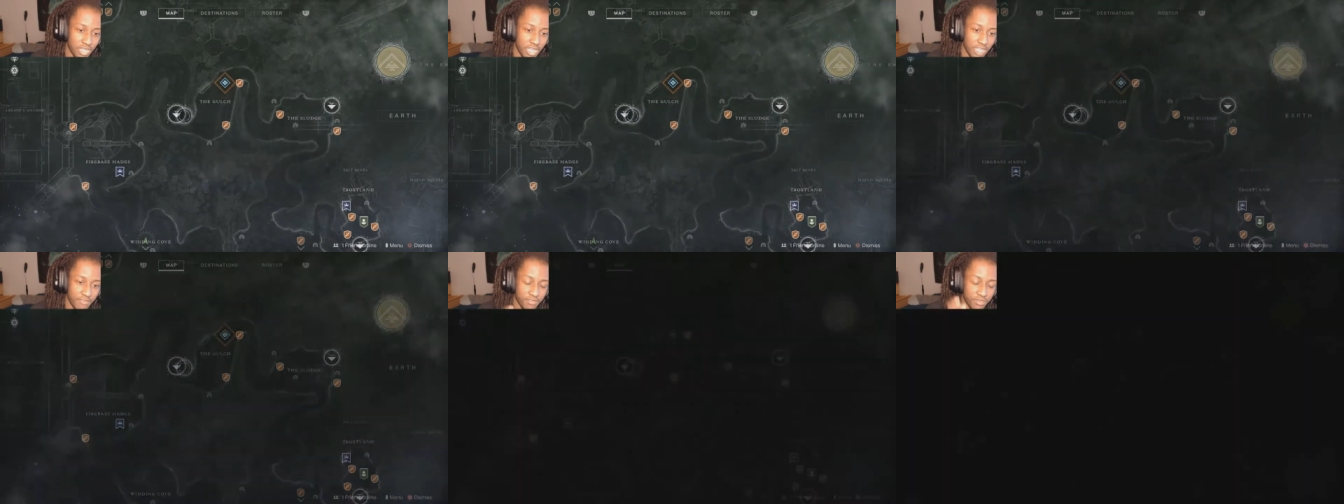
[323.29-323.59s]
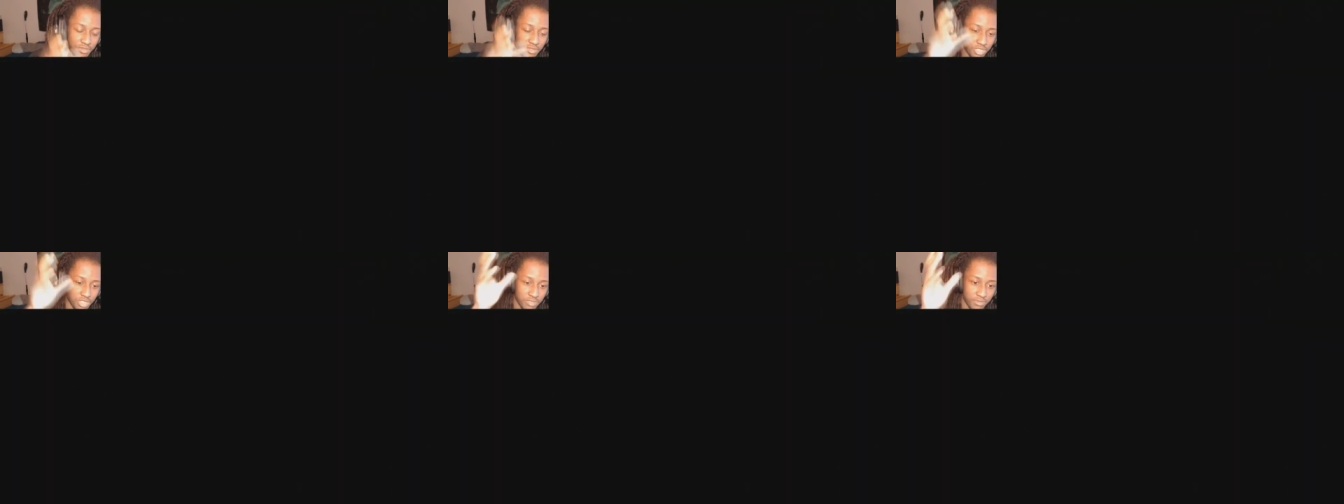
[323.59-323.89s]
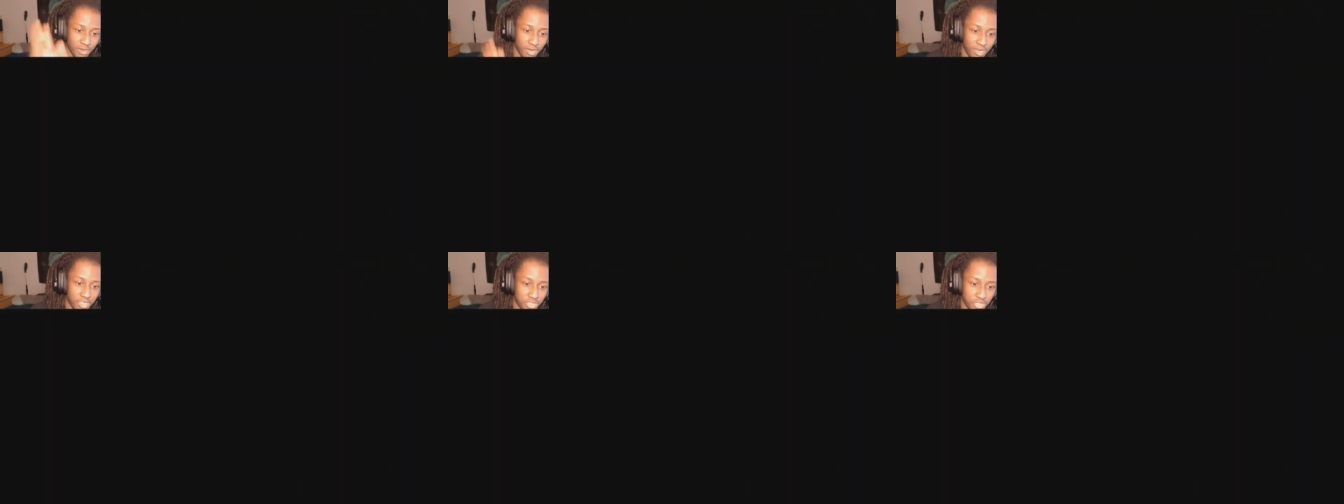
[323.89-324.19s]
if you just
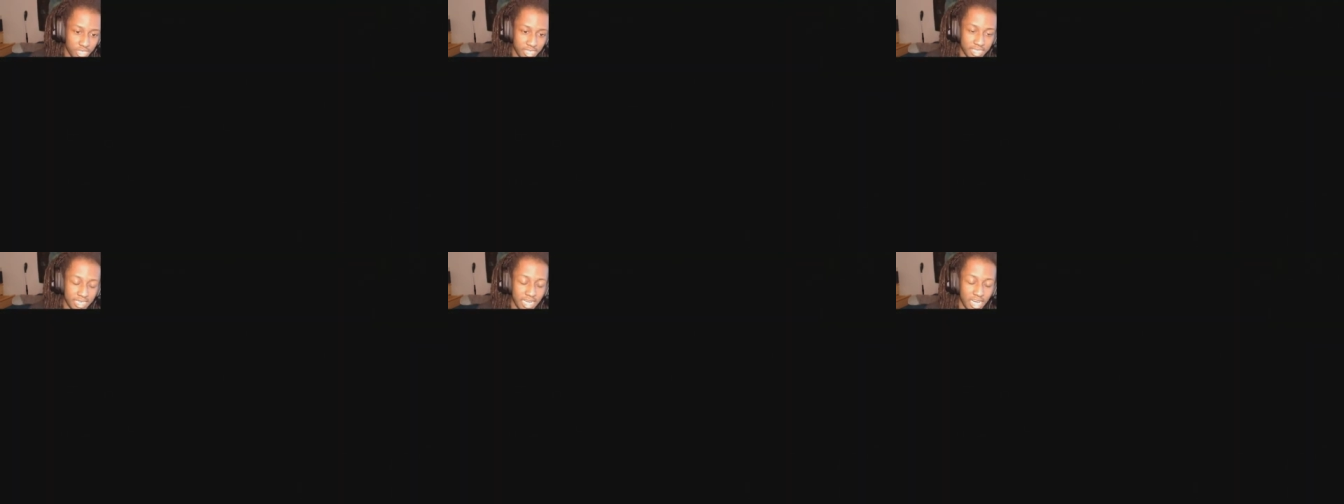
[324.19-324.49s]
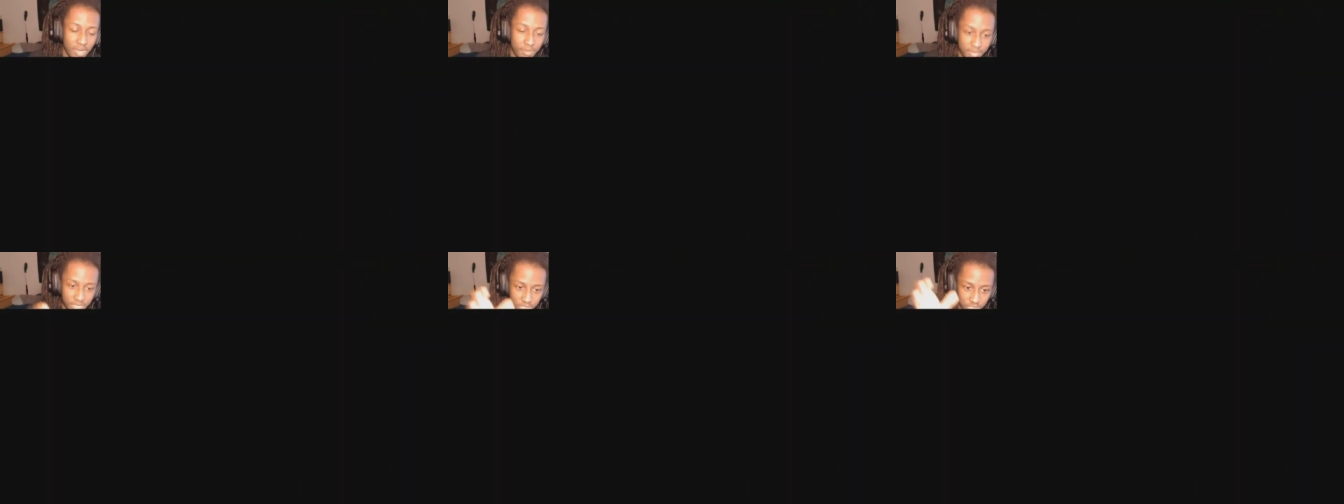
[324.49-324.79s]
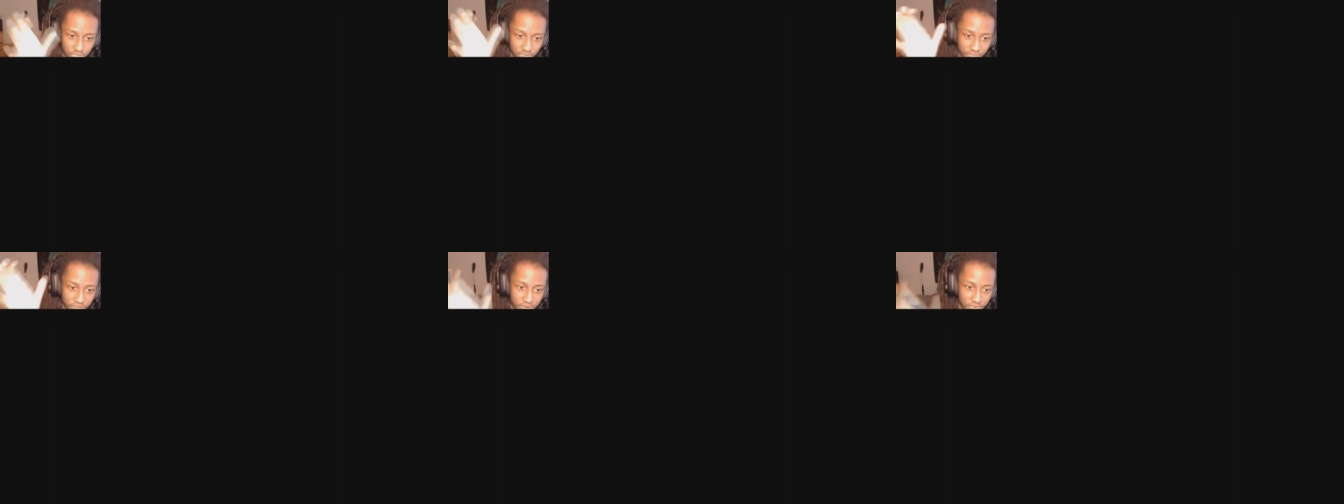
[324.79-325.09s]
fall straight down, because
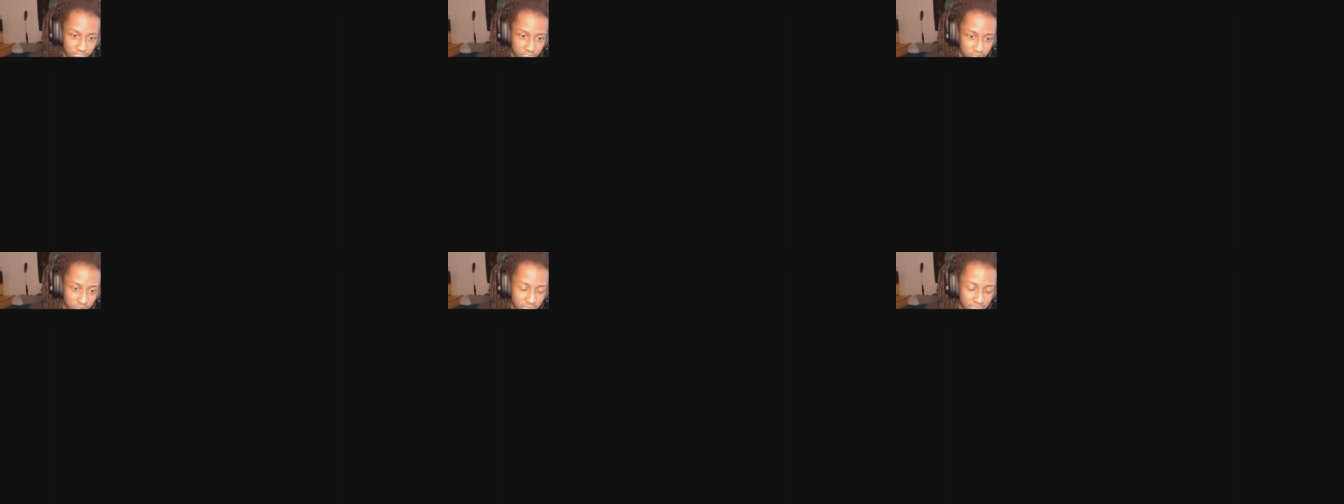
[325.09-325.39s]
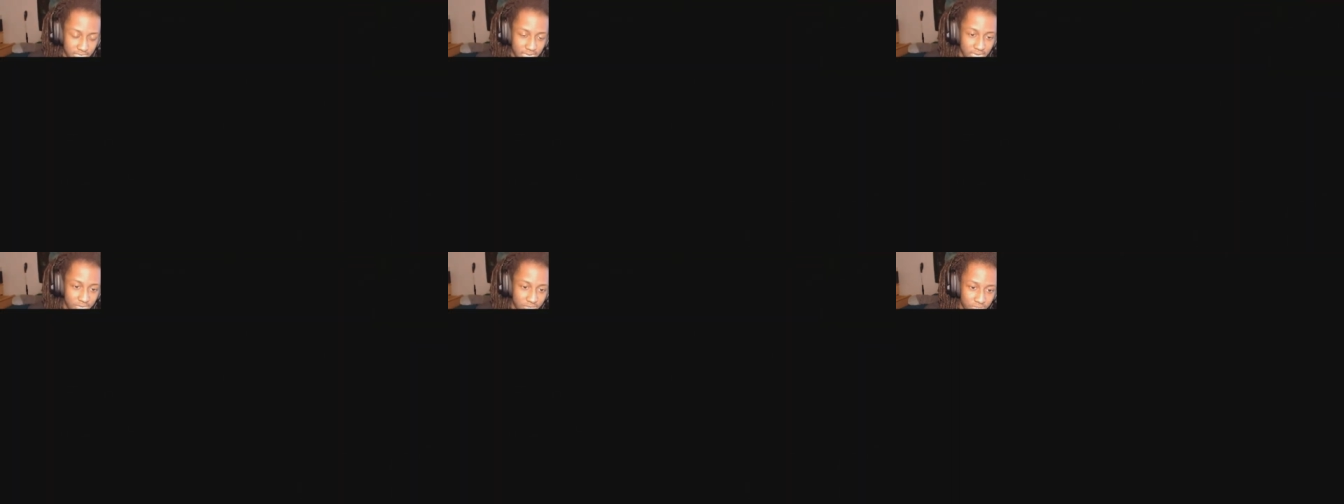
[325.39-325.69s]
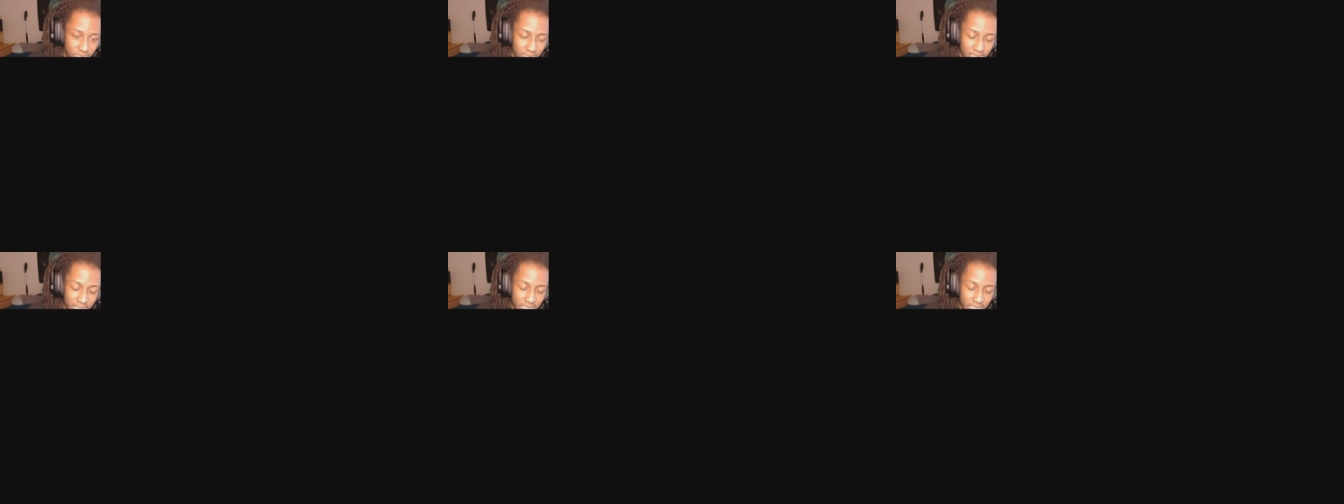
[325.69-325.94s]
you'll fall straight down